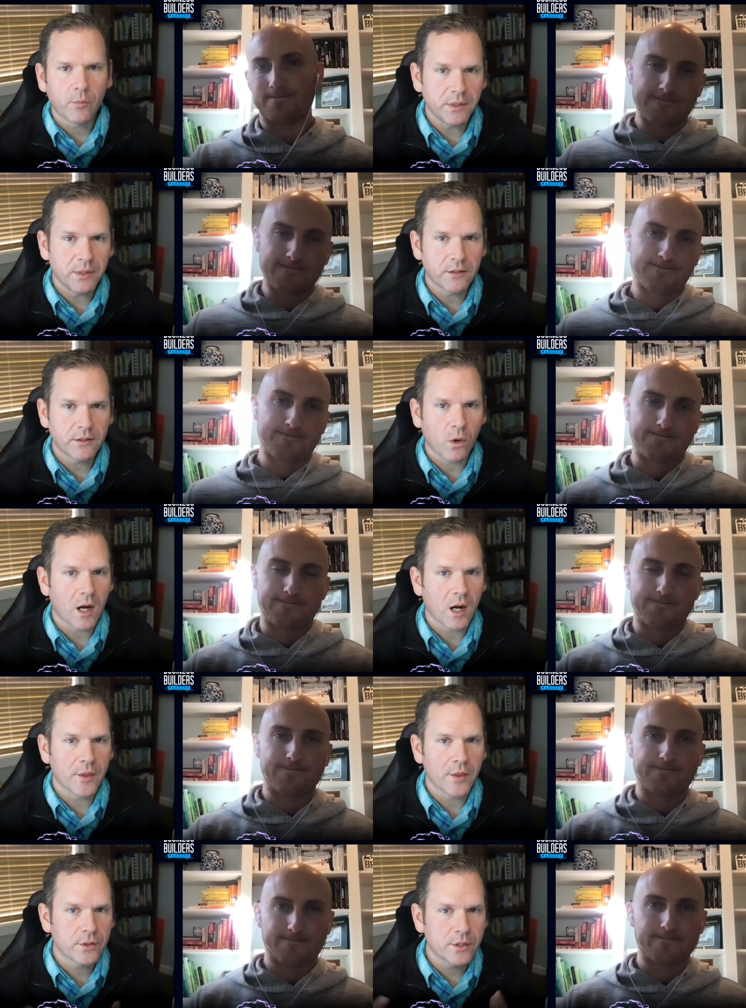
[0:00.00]
Speaker 1: just walk me
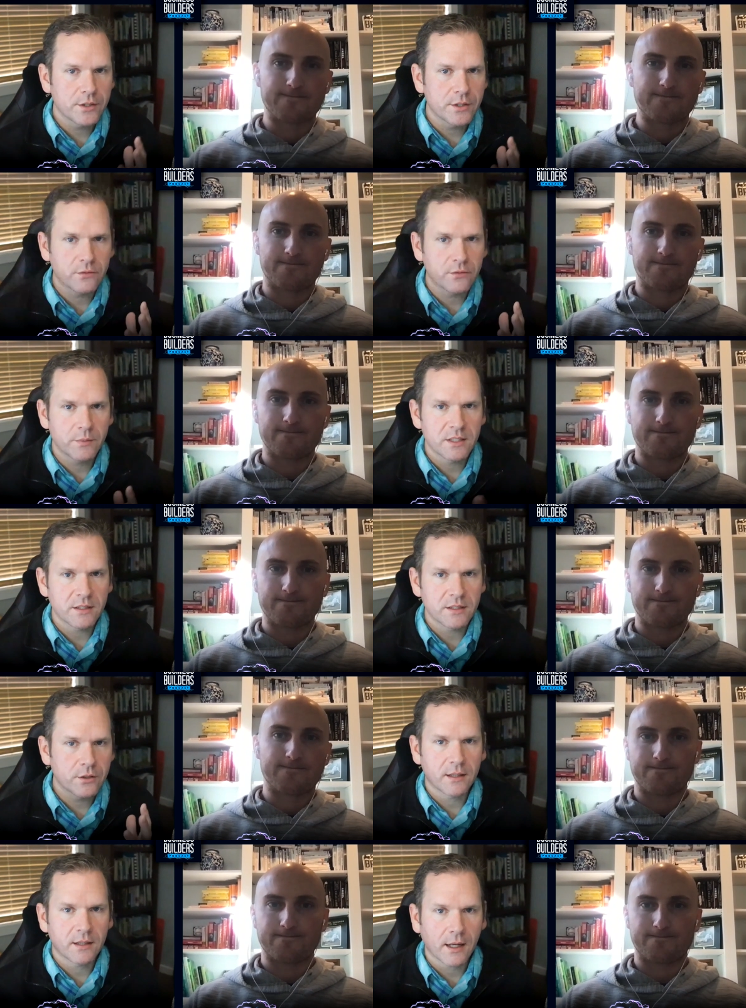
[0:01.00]
through it. So if someone's
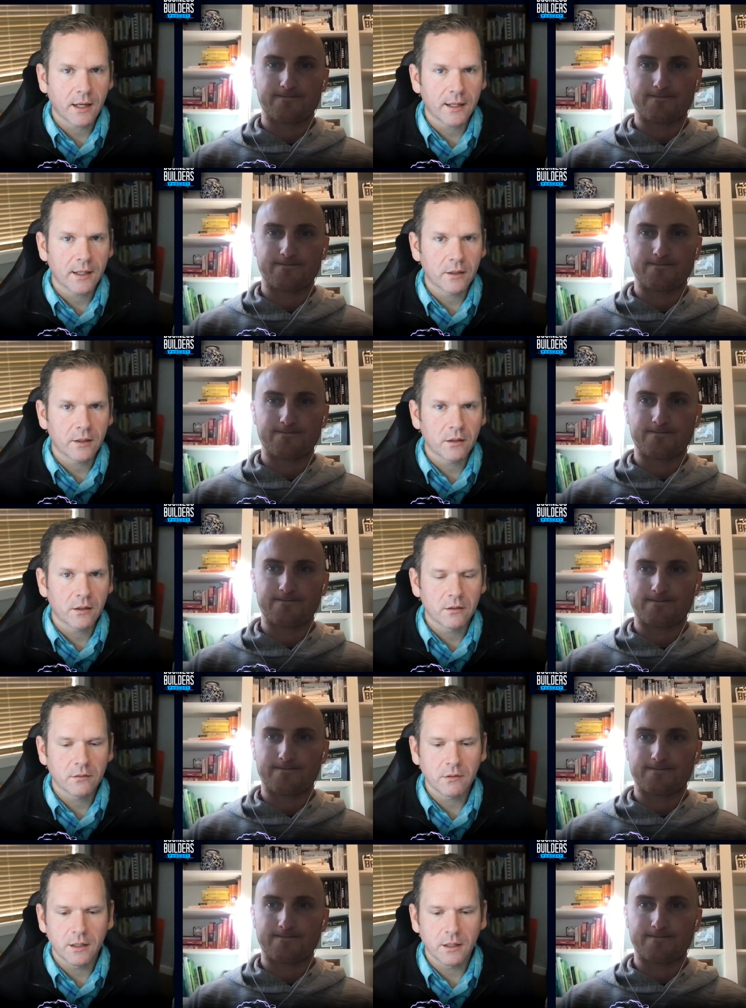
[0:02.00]
listening, they kind of get a
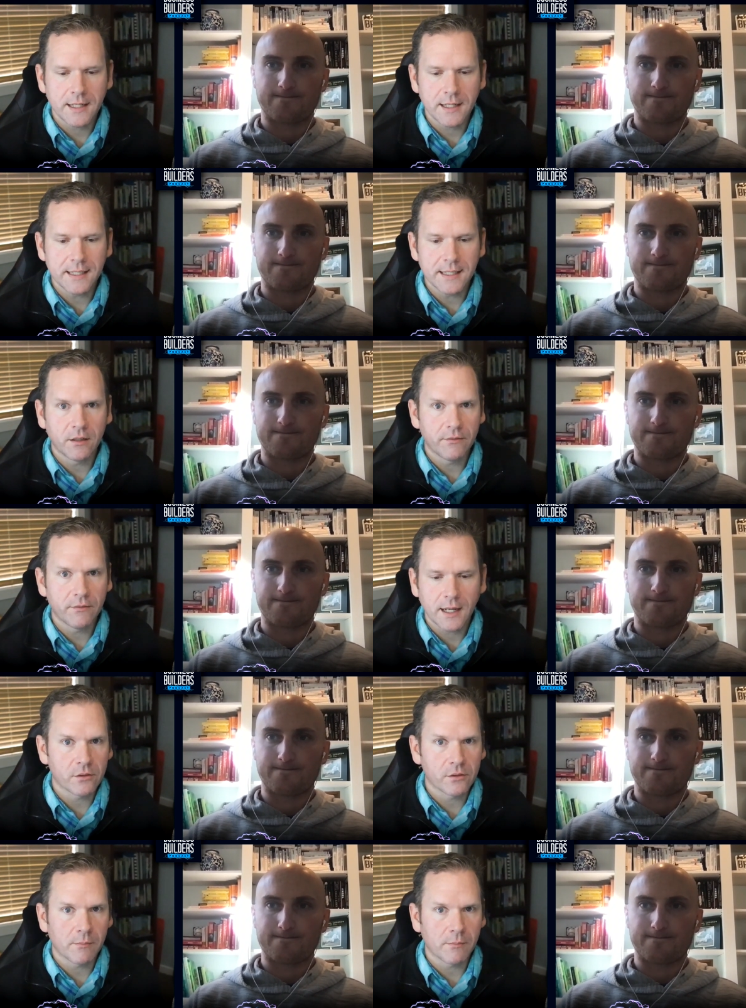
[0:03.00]
an idea, a visual in
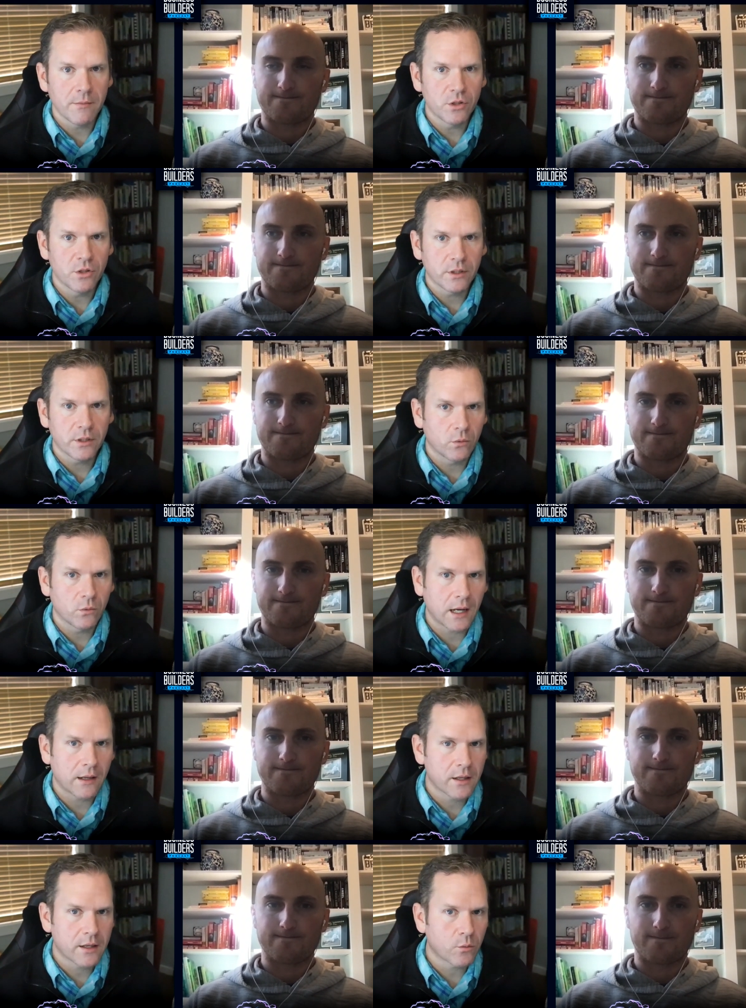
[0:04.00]
a mind movie of how
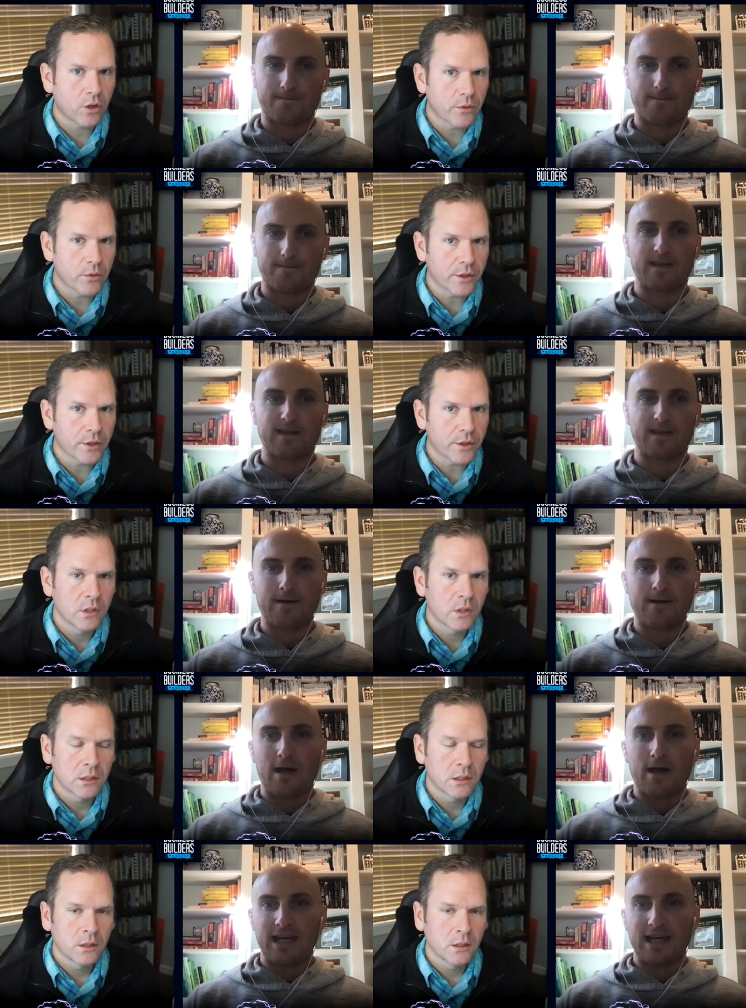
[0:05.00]
they'd work with you.
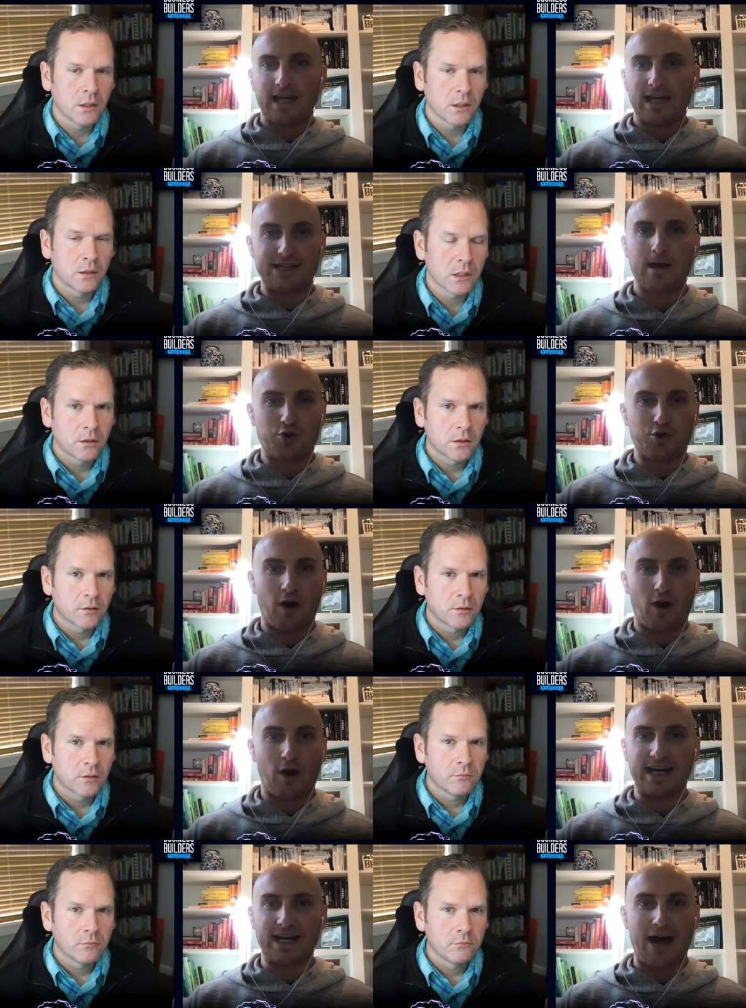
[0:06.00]
Speaker 2: Yeah, you create
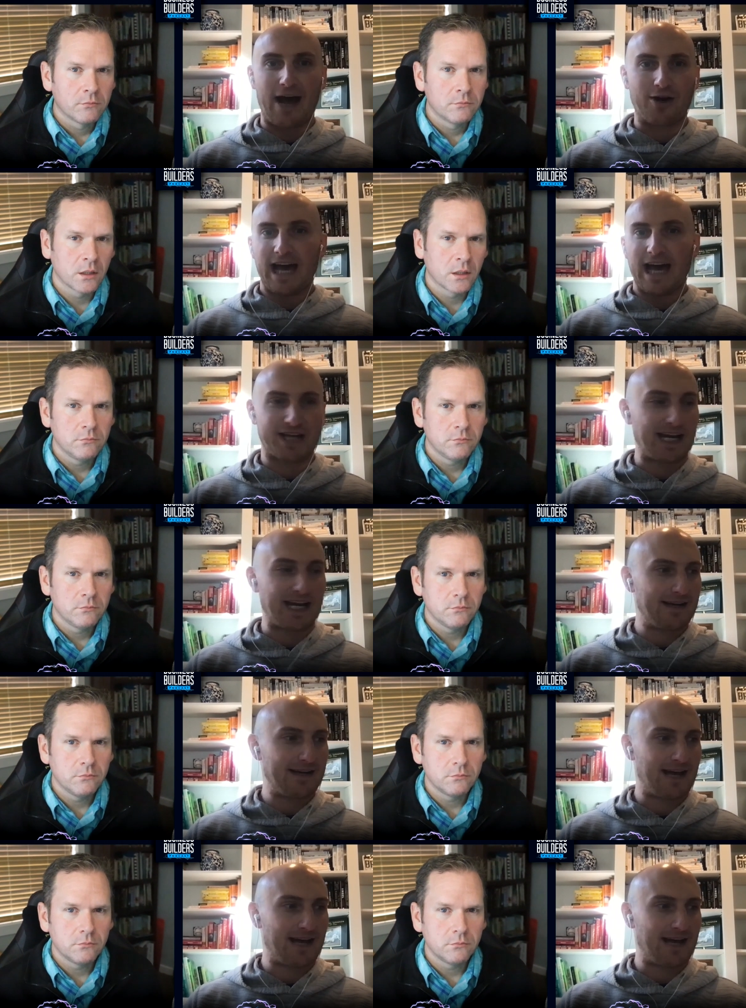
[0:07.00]
an account on our site.
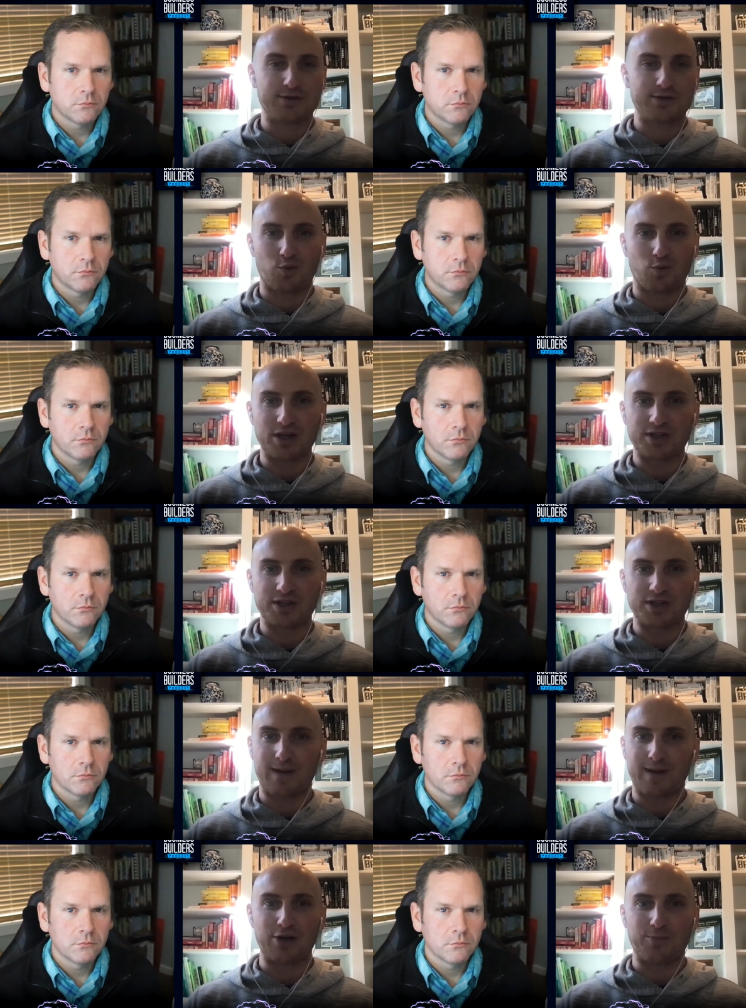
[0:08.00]
It'll ask you some questions
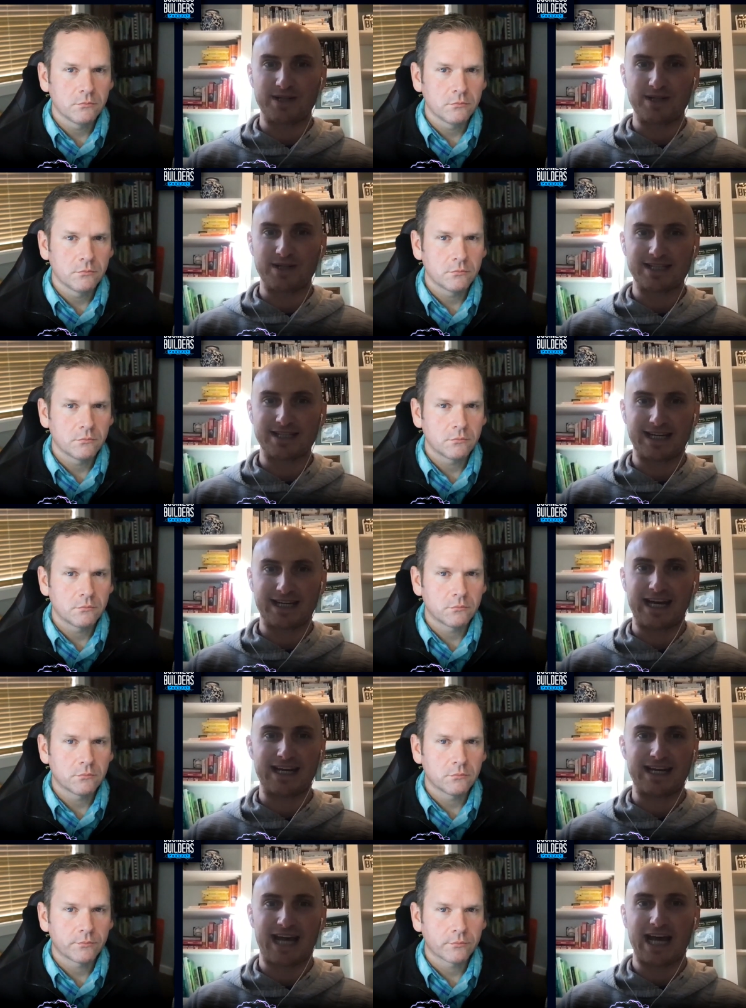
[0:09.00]
about your business and get
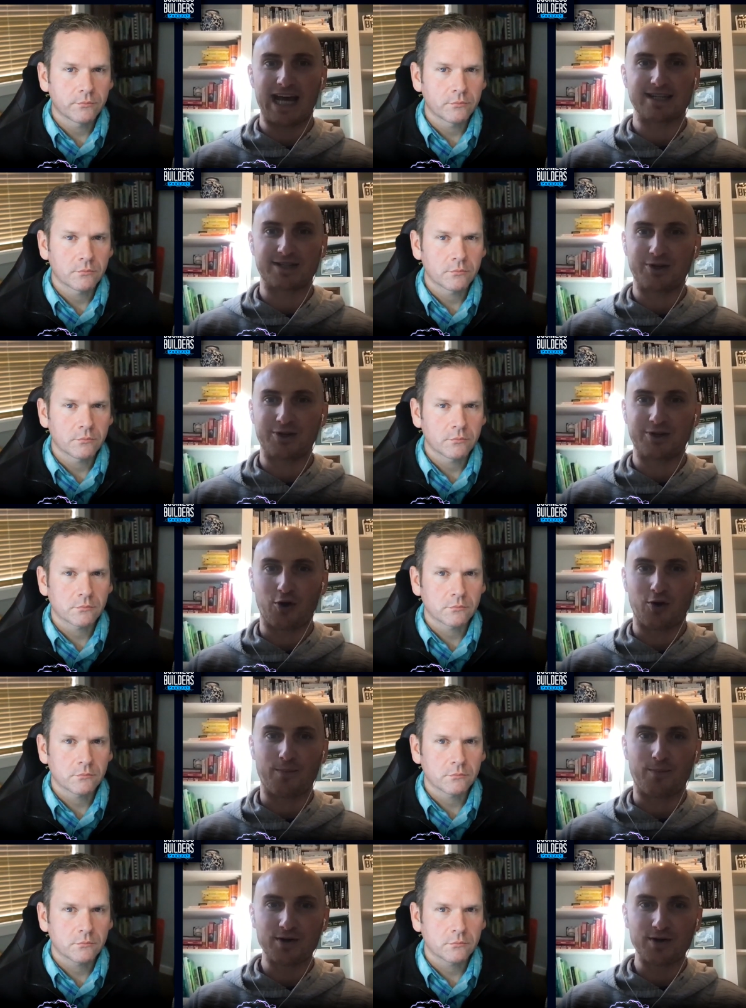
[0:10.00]
us access to your
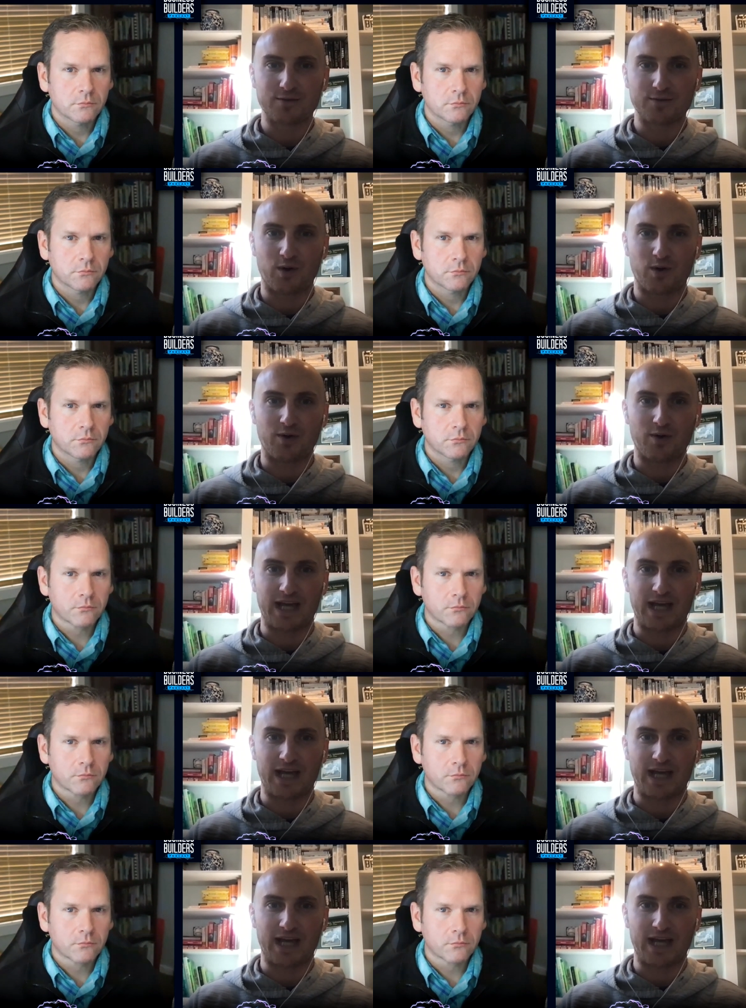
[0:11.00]
current books. We'll get